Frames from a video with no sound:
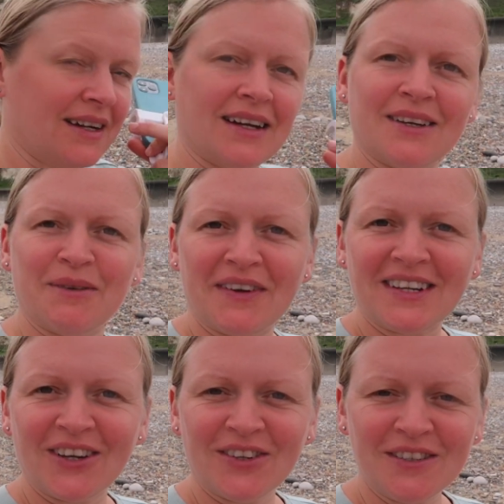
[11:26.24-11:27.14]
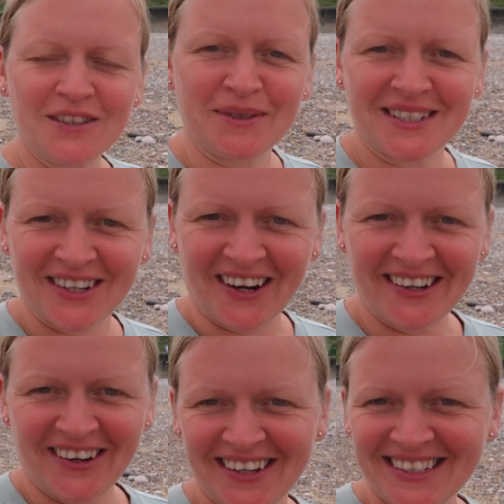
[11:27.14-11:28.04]
Right, we've had our lunch, we're
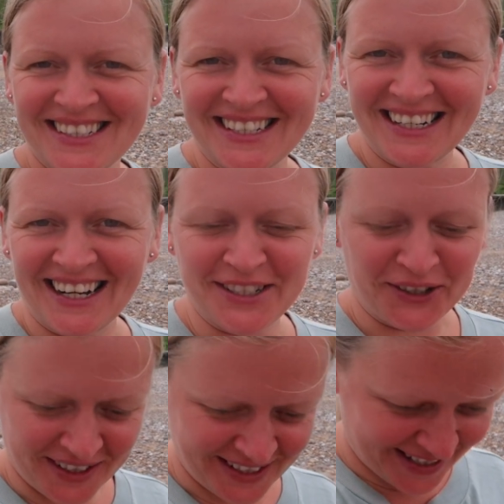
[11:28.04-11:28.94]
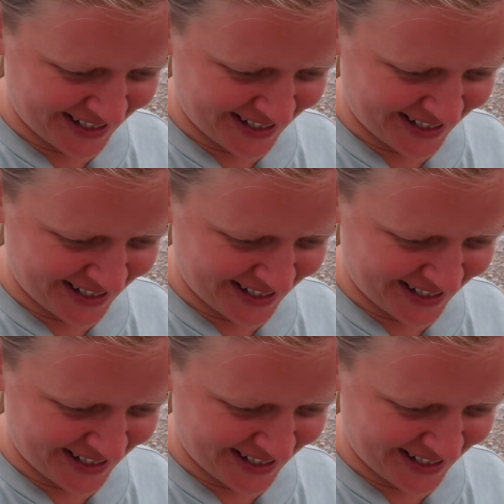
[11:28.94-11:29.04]
starting our little sea glass hunt.